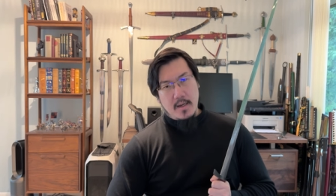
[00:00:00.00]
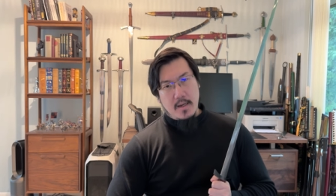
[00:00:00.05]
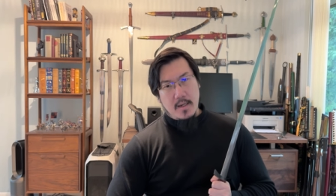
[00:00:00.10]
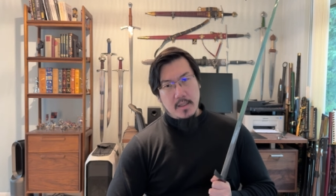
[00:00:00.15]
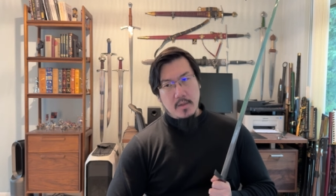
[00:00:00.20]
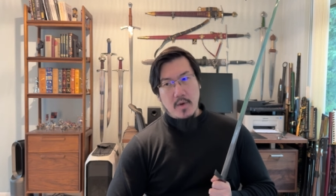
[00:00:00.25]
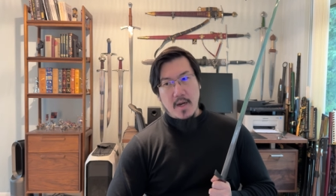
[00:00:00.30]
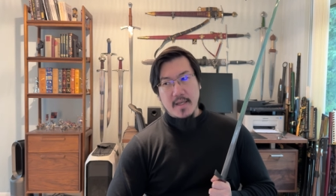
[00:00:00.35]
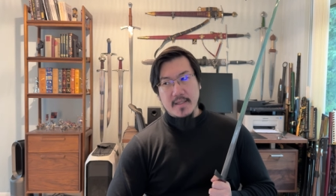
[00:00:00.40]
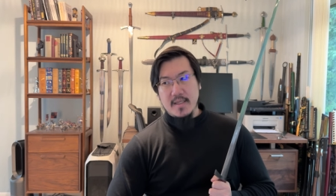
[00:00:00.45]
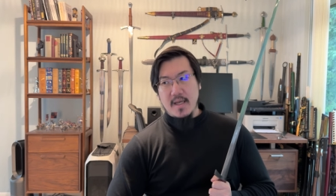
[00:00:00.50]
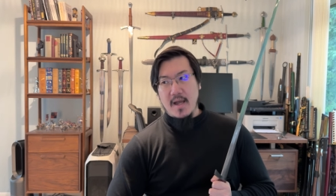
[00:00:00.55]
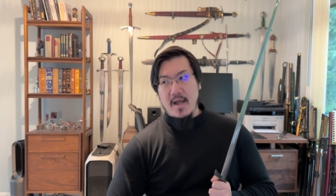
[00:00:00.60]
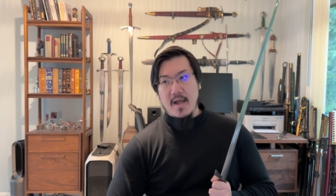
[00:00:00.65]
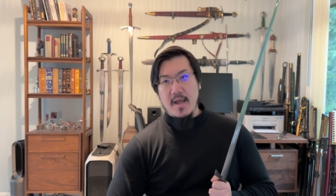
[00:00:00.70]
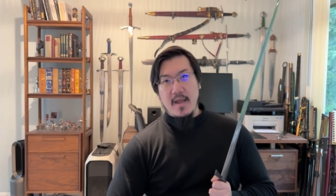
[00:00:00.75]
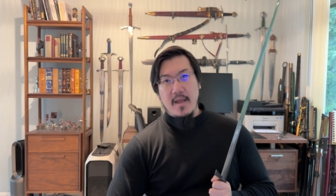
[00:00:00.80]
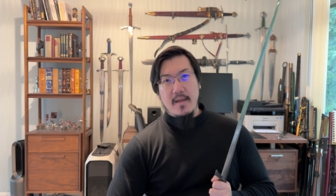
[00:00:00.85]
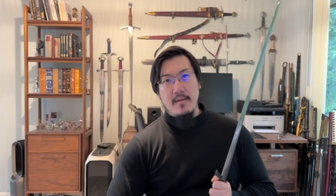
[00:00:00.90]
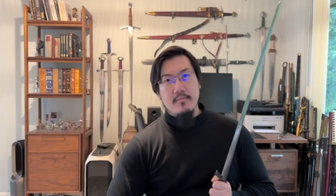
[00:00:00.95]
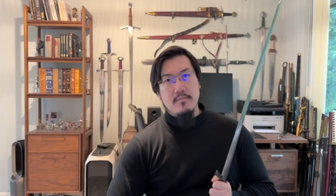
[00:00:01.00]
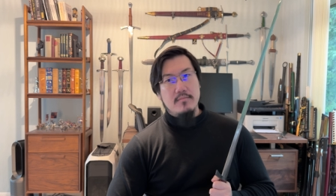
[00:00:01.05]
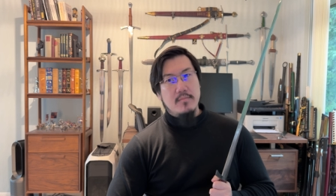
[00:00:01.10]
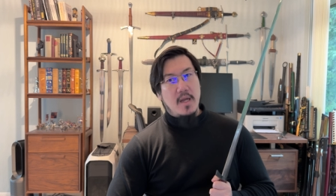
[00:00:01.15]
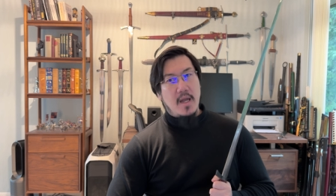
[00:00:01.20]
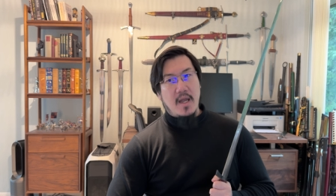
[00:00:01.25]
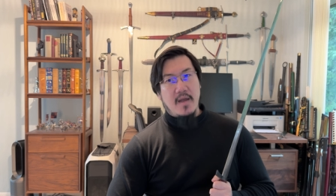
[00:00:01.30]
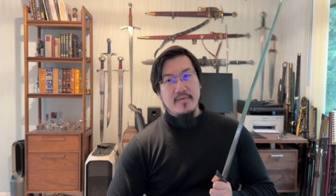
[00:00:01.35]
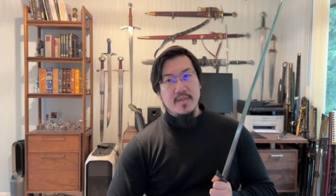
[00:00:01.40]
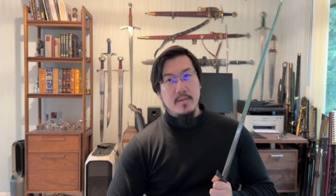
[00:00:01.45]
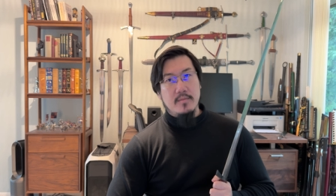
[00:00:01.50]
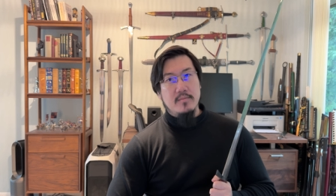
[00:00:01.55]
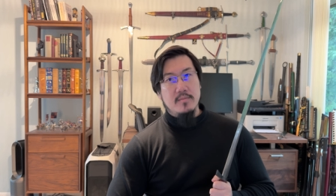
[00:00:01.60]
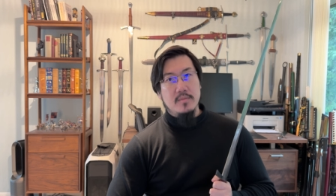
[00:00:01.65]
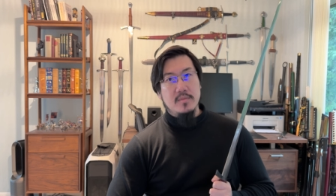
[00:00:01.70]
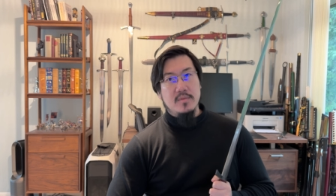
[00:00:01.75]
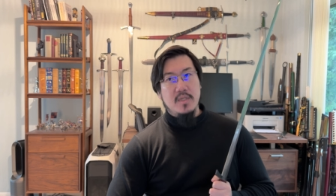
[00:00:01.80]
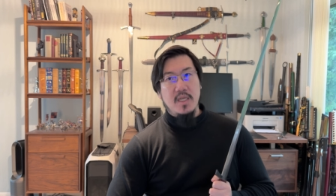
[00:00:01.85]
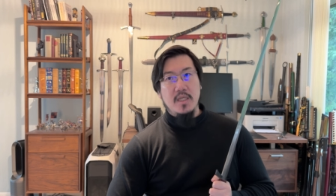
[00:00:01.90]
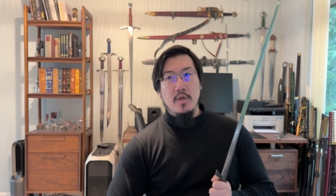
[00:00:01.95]
Otherwise, I, I have
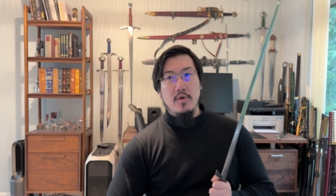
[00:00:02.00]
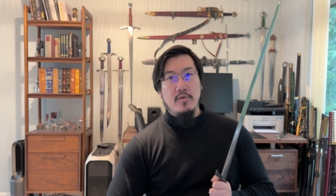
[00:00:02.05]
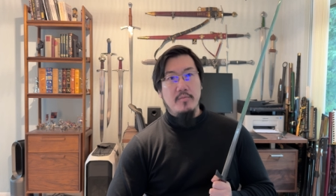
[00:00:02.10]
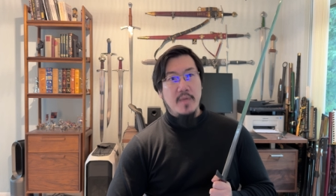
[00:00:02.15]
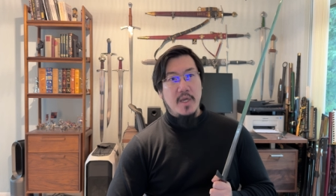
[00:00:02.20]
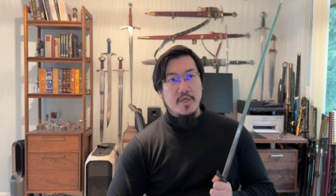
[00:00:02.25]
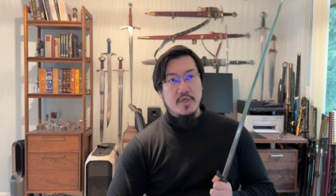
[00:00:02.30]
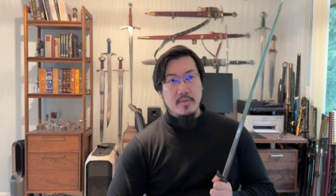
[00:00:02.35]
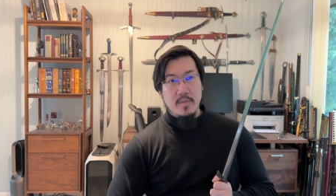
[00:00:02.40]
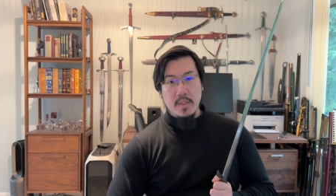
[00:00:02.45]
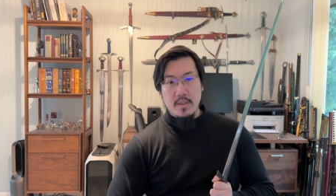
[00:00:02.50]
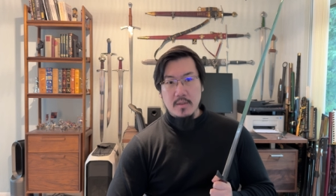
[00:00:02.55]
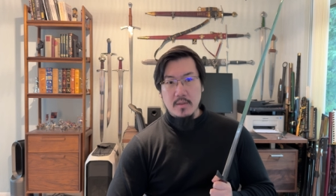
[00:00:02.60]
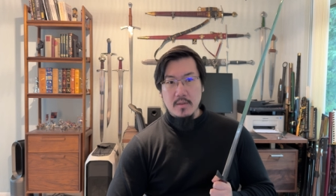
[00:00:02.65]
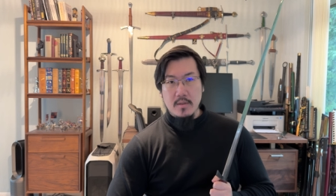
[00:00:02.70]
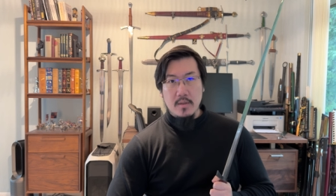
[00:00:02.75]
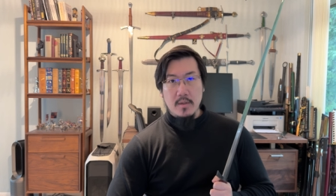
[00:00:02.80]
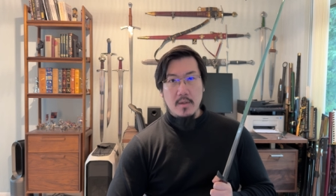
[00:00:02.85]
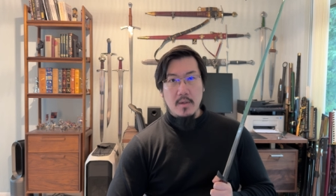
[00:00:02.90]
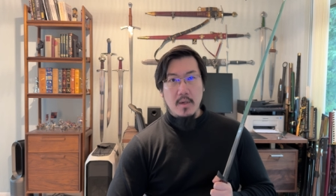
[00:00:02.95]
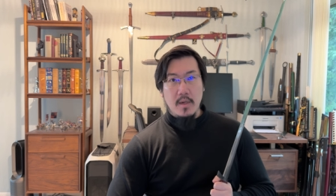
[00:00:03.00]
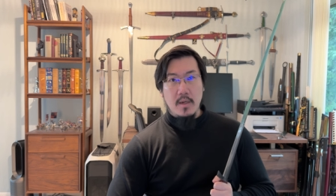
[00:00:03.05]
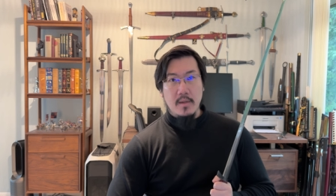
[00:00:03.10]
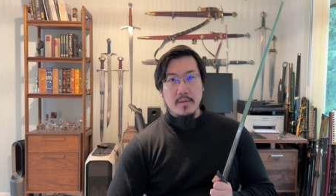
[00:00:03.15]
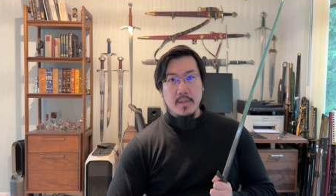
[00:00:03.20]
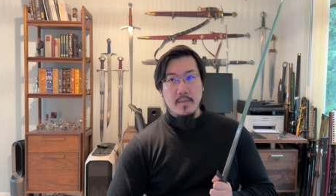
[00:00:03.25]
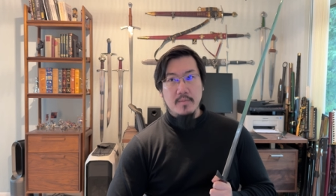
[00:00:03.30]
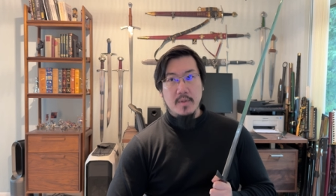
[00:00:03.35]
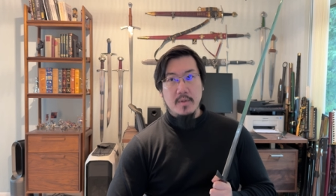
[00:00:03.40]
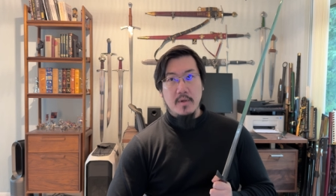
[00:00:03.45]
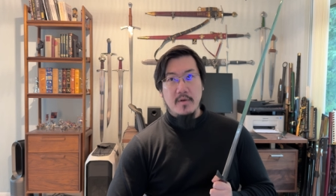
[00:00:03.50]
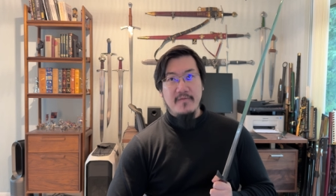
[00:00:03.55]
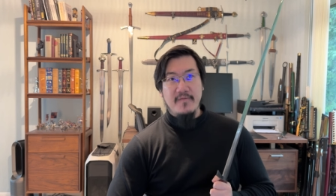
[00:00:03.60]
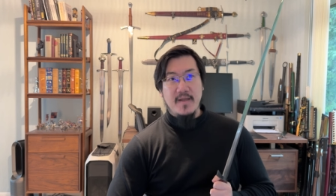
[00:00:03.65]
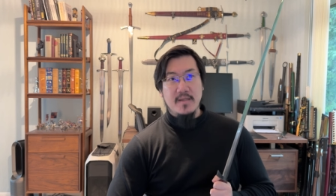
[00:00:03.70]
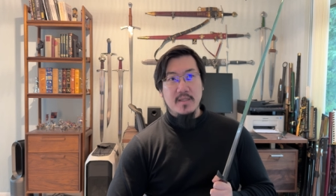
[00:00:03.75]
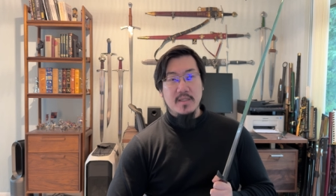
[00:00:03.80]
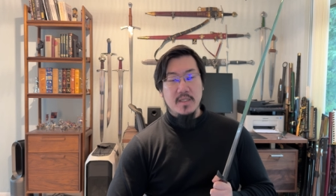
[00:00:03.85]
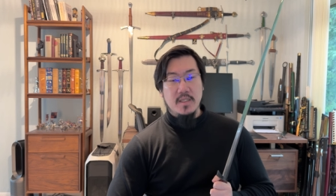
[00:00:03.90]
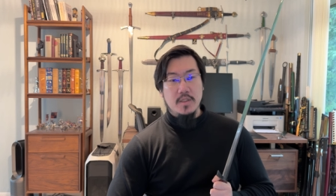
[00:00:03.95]
some detailed measurement on some of their
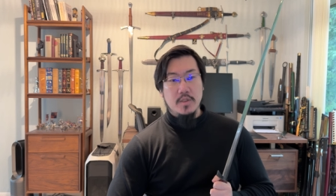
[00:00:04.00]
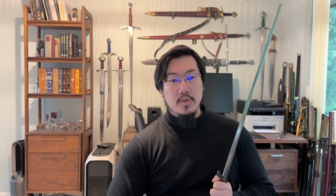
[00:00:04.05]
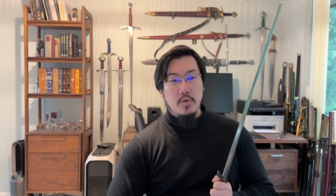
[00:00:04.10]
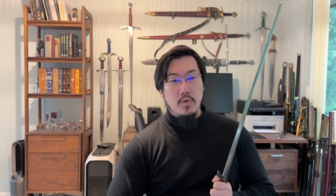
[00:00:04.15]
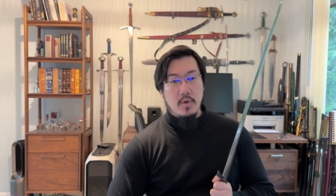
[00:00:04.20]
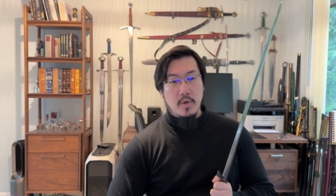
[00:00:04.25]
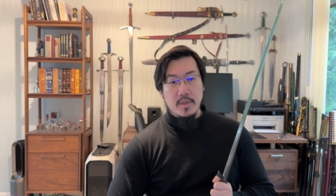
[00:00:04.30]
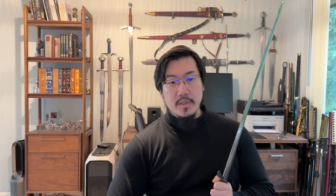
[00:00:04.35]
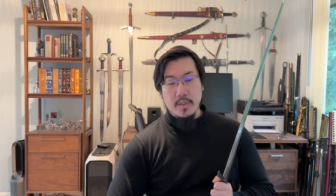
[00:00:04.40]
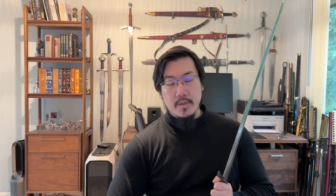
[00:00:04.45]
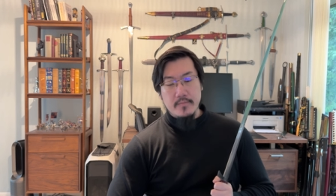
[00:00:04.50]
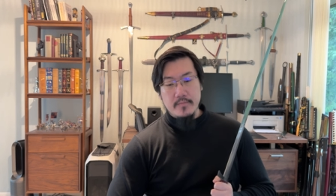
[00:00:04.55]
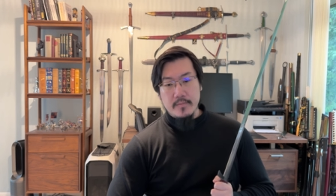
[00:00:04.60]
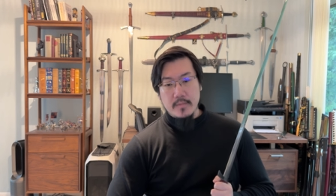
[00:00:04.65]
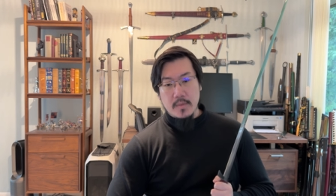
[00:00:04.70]
fantasy swords.